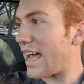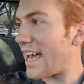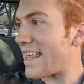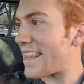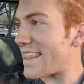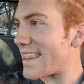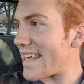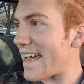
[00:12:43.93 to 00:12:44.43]

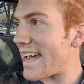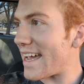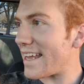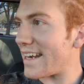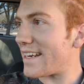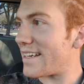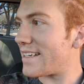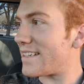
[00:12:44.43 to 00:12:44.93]
And
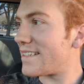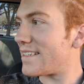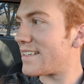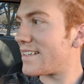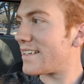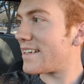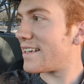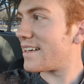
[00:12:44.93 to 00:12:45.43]
then
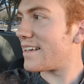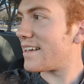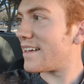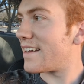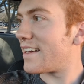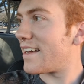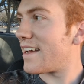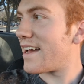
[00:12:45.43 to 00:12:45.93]

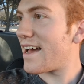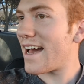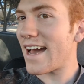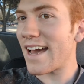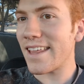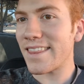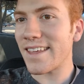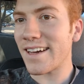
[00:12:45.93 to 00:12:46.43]

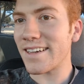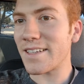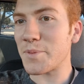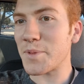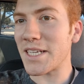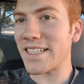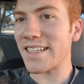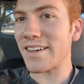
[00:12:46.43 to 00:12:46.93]
I thought to
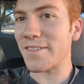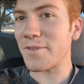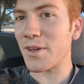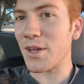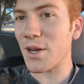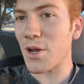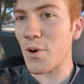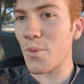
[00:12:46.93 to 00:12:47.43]
myself,
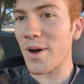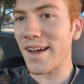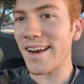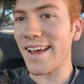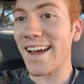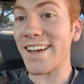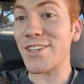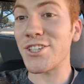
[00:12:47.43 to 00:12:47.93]
you know
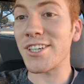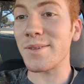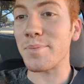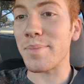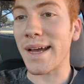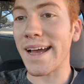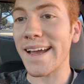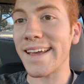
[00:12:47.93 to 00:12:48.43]
what? I should
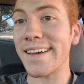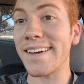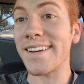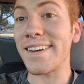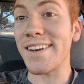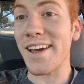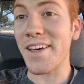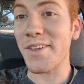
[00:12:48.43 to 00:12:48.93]
buy
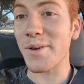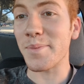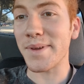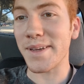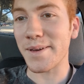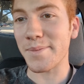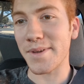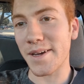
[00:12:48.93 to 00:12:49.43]
another
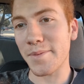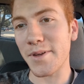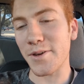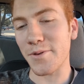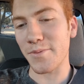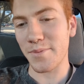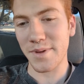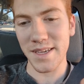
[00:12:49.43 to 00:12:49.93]

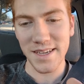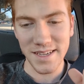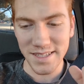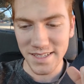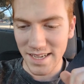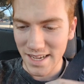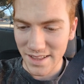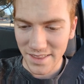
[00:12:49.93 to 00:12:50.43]
BMW
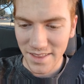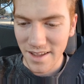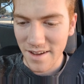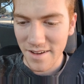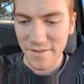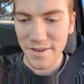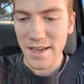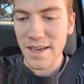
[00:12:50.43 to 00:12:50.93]
because I
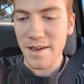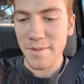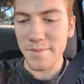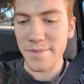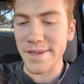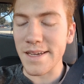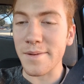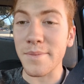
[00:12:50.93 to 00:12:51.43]
love
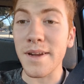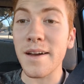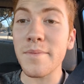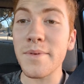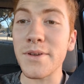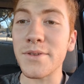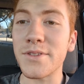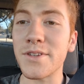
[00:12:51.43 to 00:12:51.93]

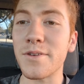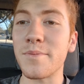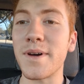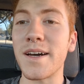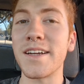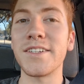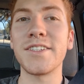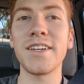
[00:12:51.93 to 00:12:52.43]
BMW so
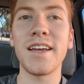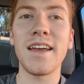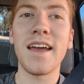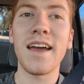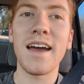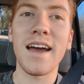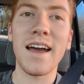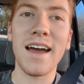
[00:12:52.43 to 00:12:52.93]
much.
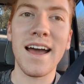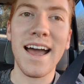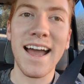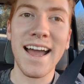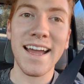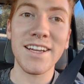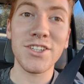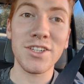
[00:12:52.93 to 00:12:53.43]

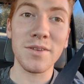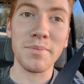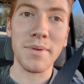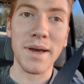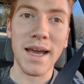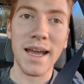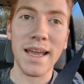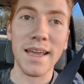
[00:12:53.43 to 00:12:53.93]
I should
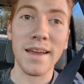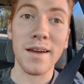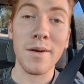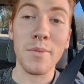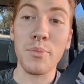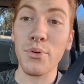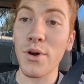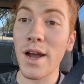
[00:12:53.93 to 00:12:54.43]
buy
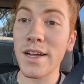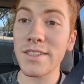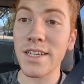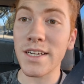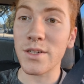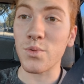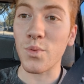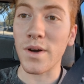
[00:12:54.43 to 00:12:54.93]
a
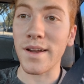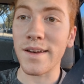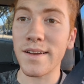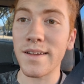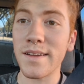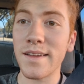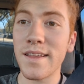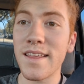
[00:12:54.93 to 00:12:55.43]
project
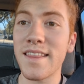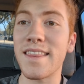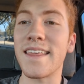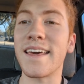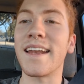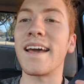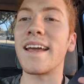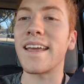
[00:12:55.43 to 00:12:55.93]
one
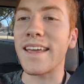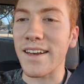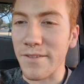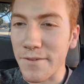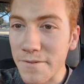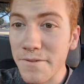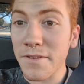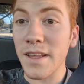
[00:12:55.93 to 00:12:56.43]
that I can
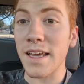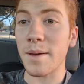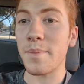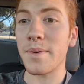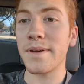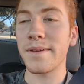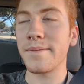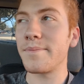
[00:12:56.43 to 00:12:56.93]

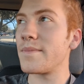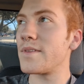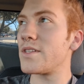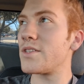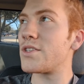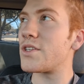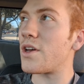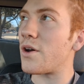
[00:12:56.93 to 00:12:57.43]
flip.
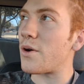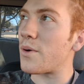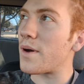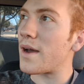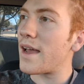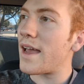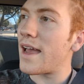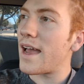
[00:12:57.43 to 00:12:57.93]

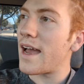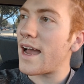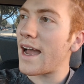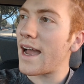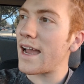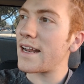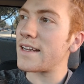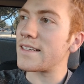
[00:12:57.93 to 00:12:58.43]
So
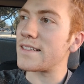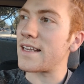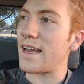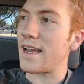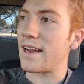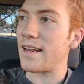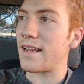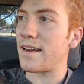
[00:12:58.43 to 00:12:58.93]
I
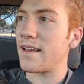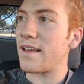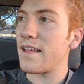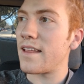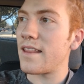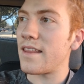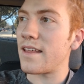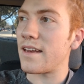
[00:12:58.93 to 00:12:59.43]
decided
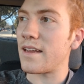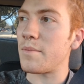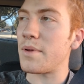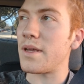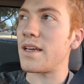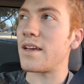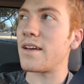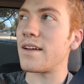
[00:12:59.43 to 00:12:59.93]
that it'd
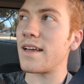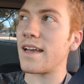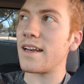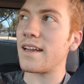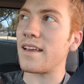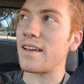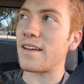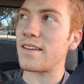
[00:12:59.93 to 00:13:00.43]
be a good
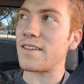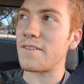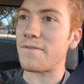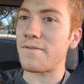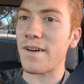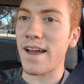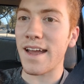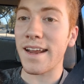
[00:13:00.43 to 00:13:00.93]
idea to
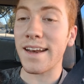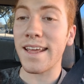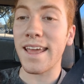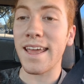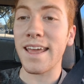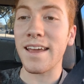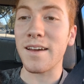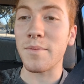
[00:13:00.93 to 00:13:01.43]
find
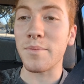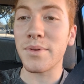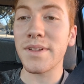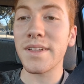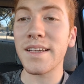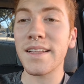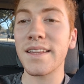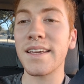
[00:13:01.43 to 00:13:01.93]
a
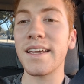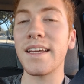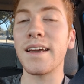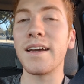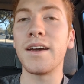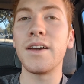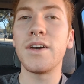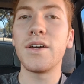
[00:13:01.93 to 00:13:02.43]
completely
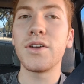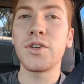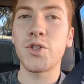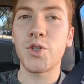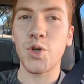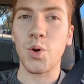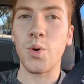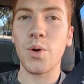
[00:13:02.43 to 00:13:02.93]

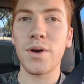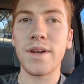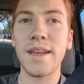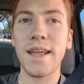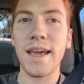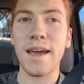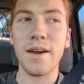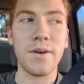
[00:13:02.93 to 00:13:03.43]
torn
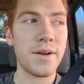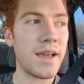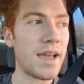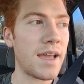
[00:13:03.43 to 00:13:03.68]
down